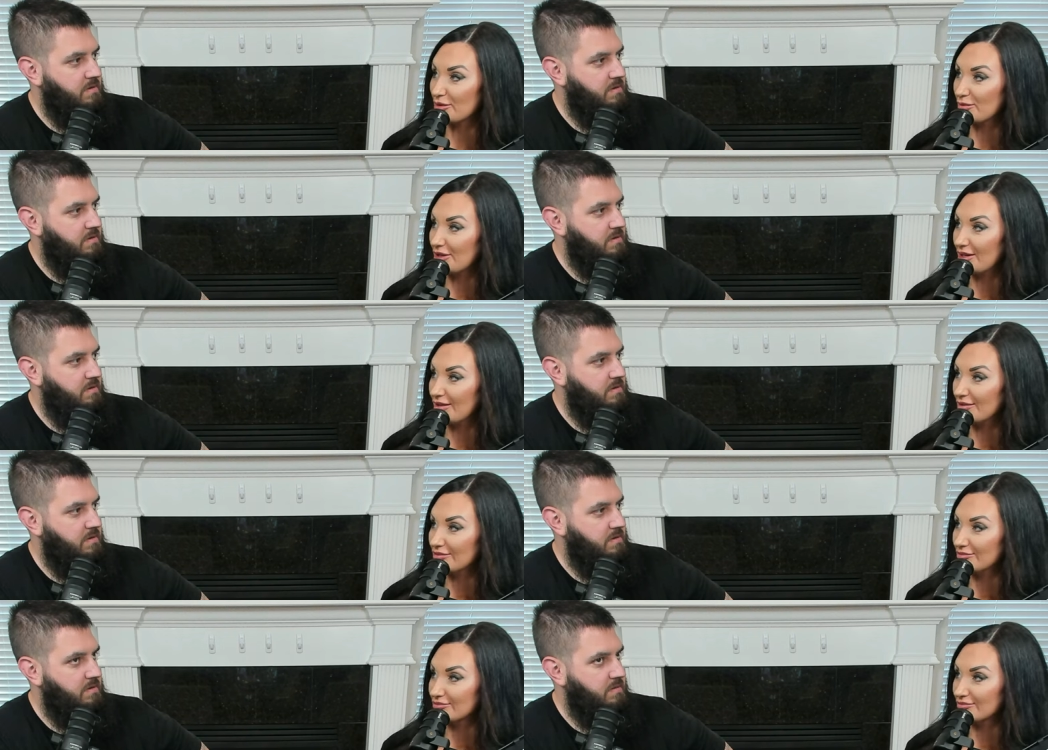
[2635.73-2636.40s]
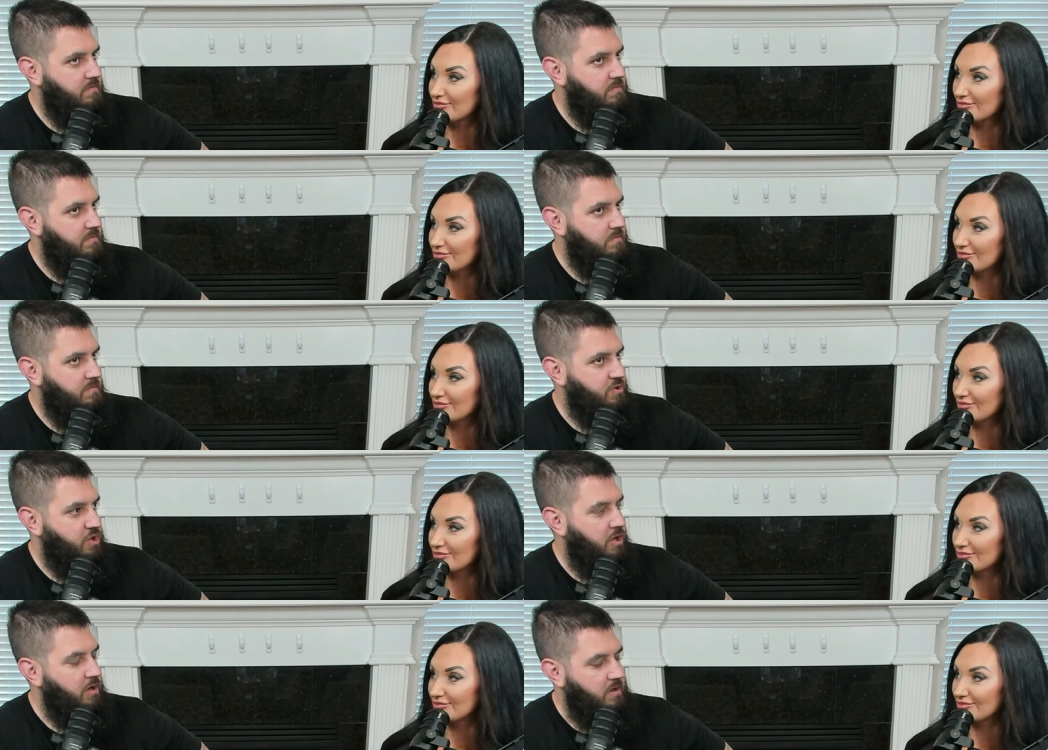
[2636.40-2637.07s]
Speaker 1: me?
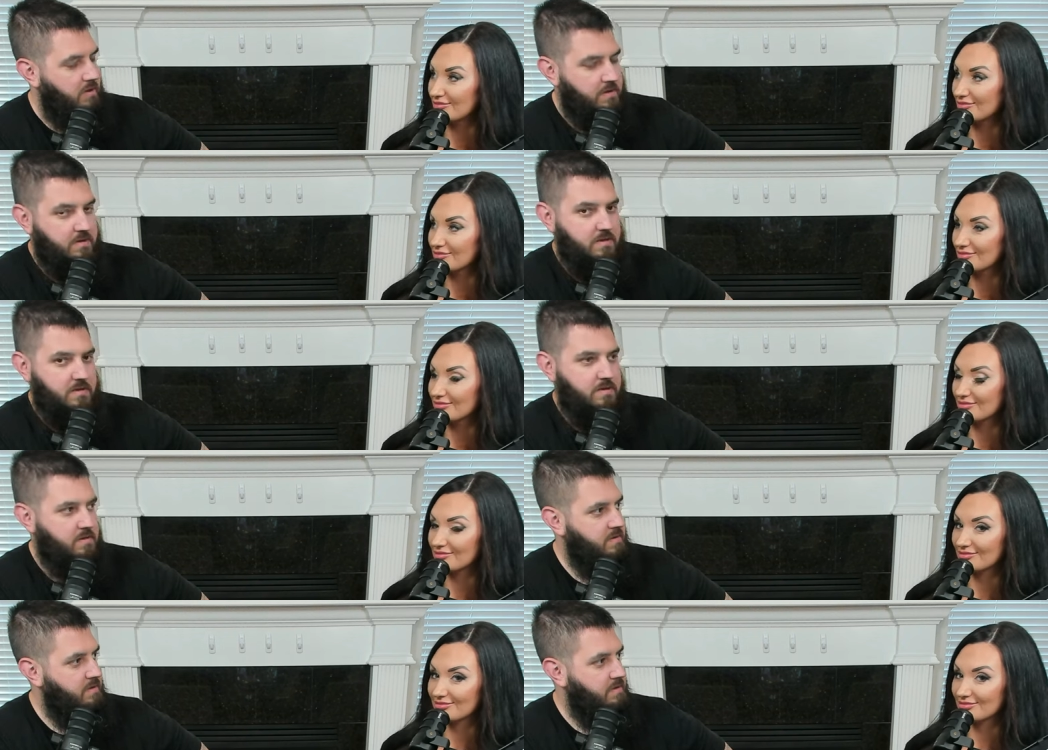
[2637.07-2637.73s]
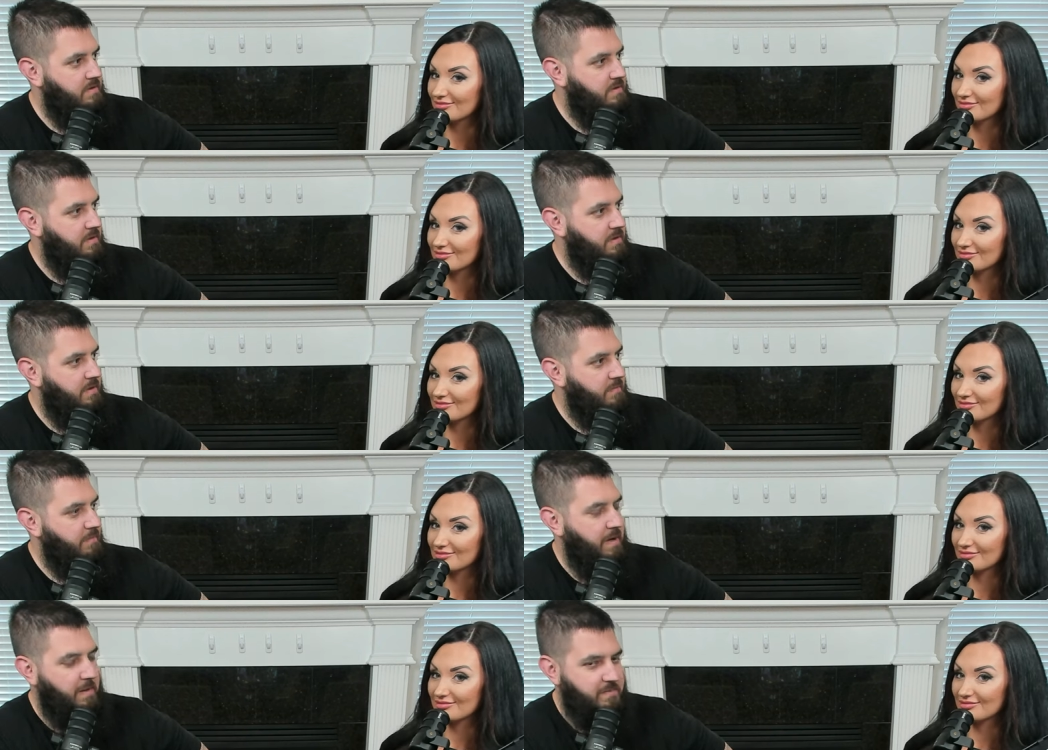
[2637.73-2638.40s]
Speaker 2: Sure.
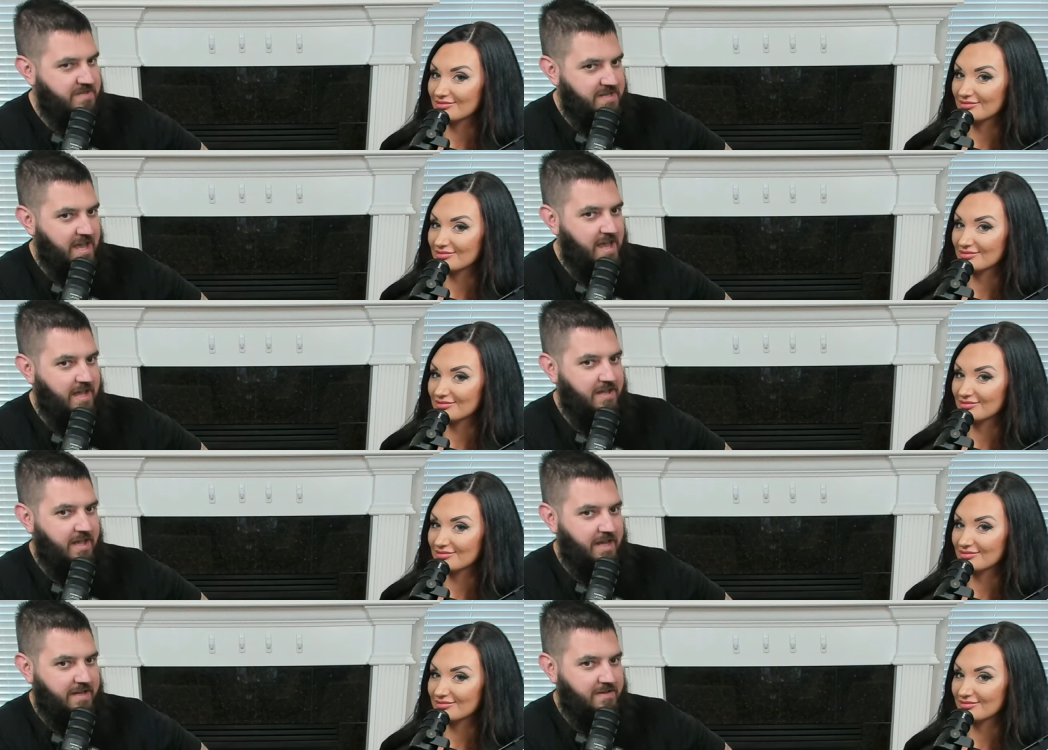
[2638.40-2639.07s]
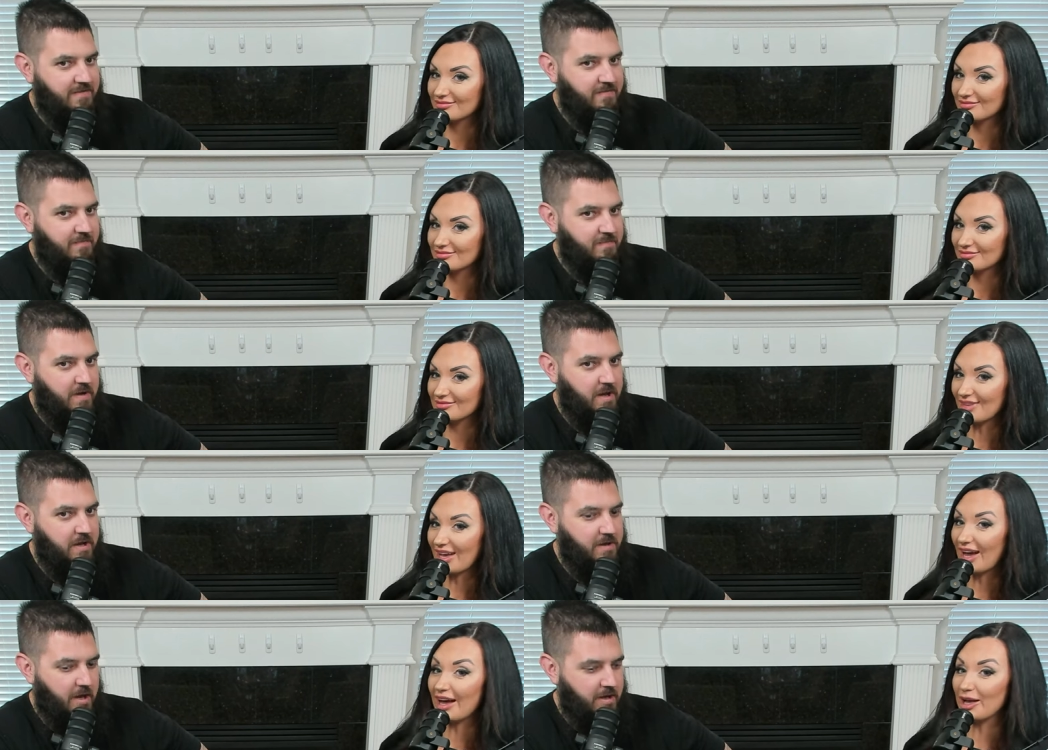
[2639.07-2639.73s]
But I'm saying like
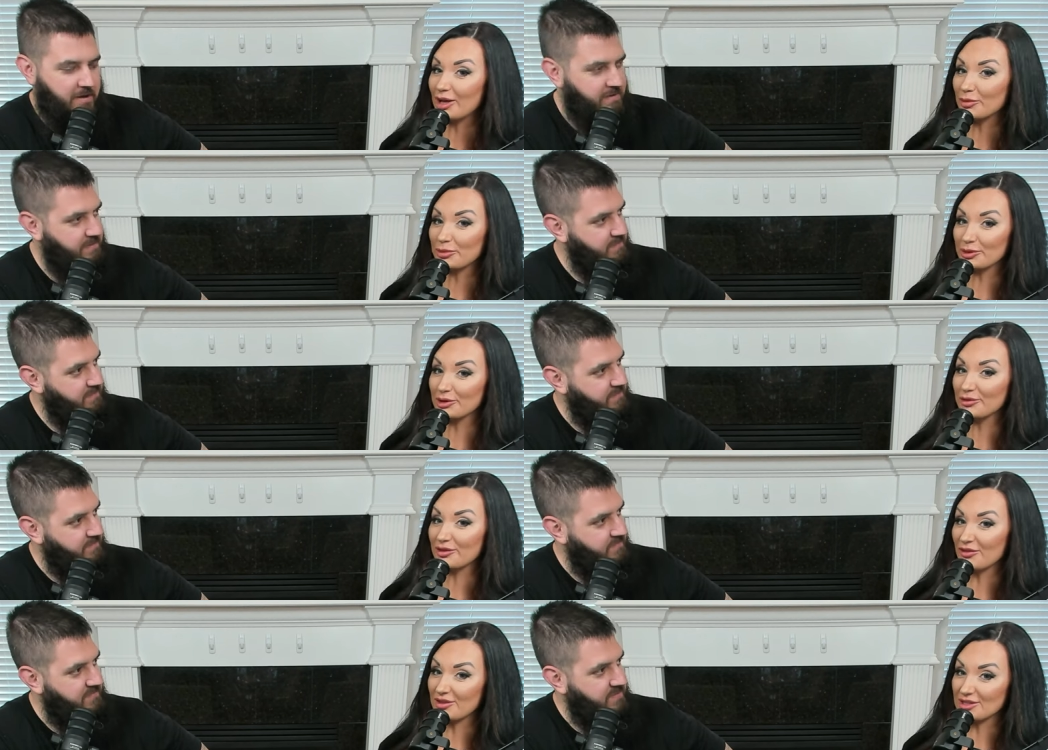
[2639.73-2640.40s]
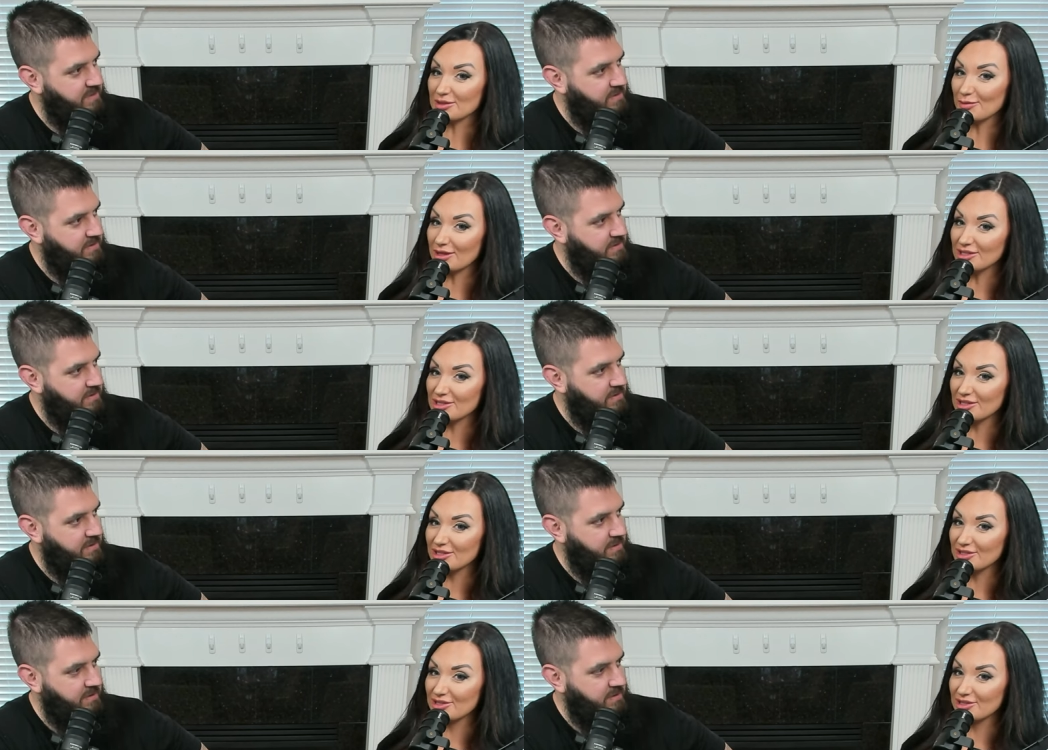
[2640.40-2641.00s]
Speaker 1: I approve of this message.